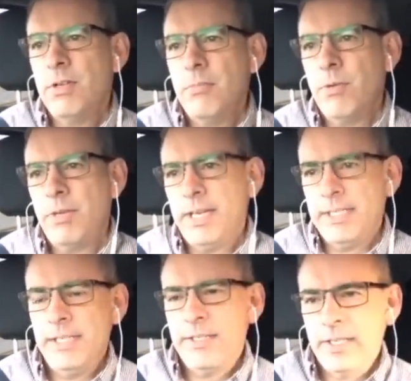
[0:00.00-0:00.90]
but when I
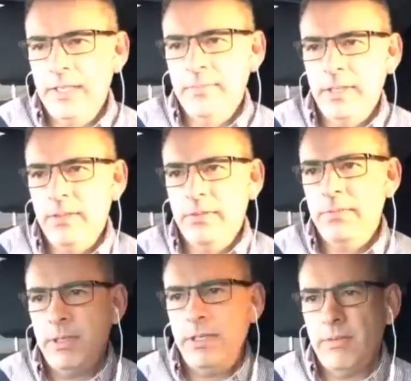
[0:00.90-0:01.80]
did see him, he would
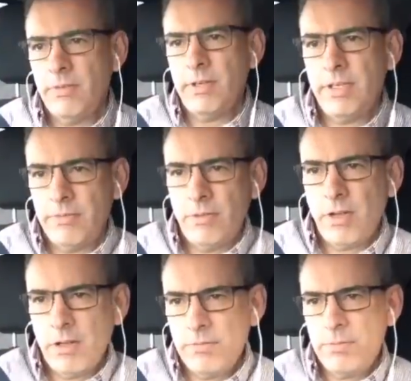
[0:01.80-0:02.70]
be very
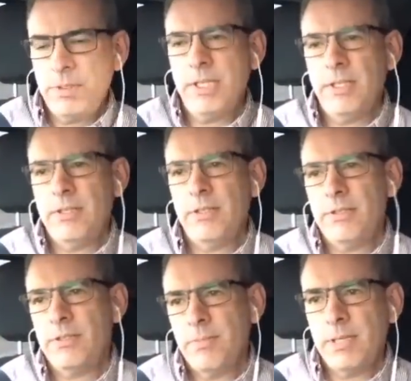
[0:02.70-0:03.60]
involved, but then
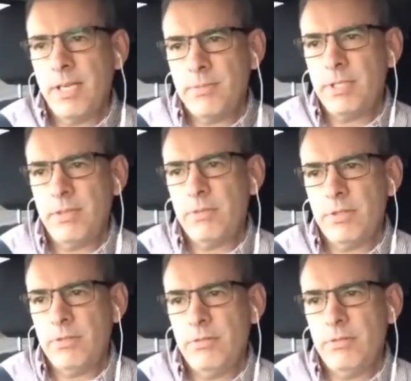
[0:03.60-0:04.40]
sometimes he would